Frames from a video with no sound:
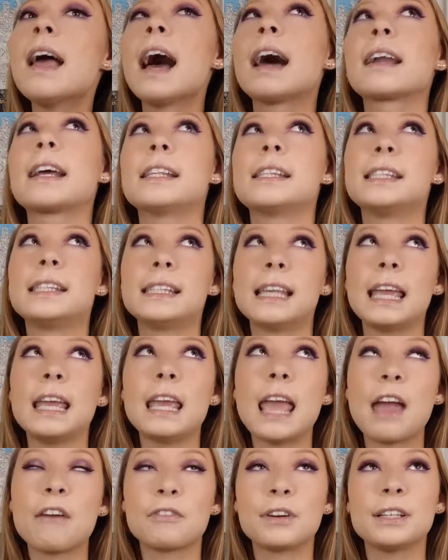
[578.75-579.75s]
and I'd
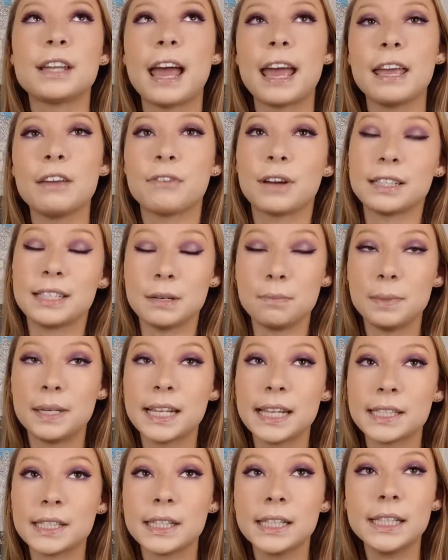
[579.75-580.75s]
see every day if I did
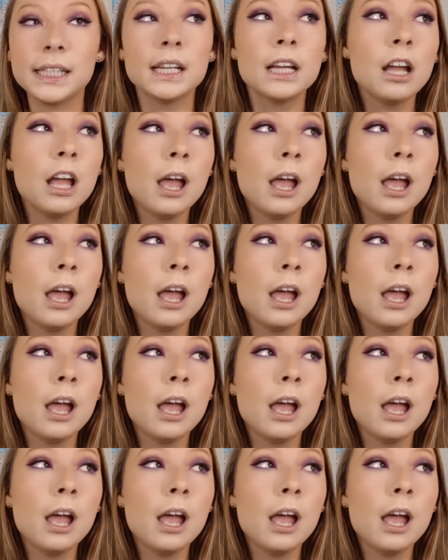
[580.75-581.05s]
bedazzle it,